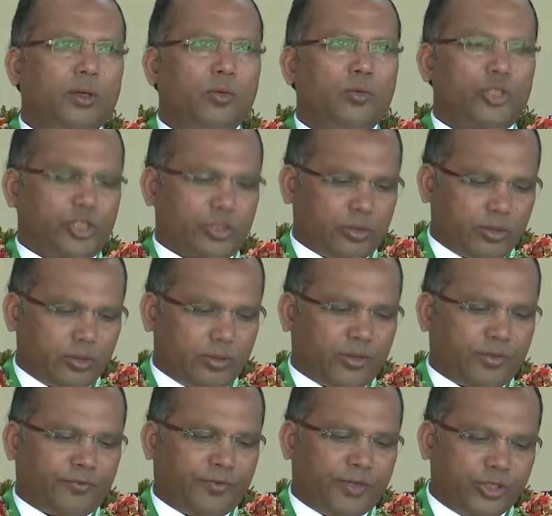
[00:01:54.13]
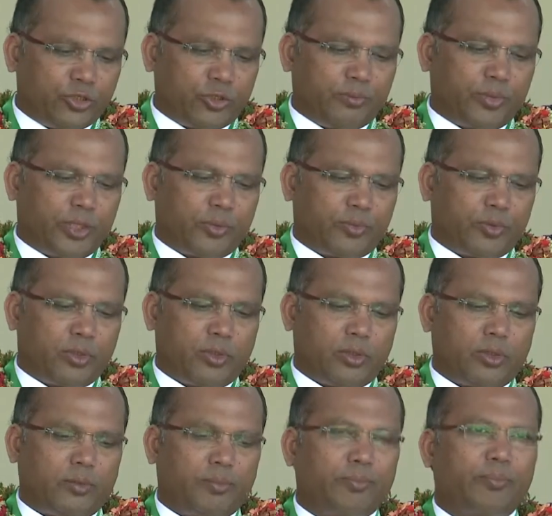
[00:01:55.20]
which the Fijian
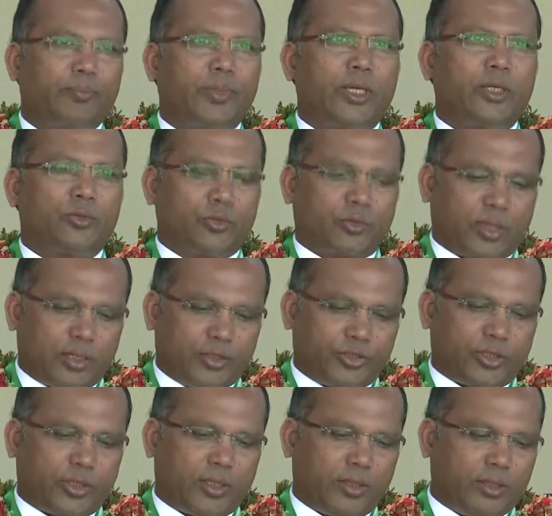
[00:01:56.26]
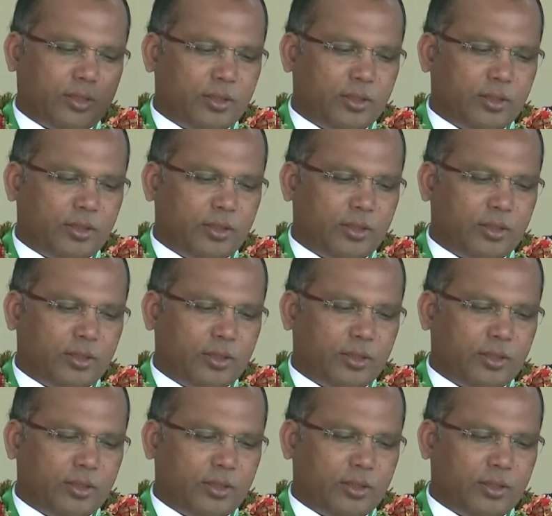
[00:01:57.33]
people to culture,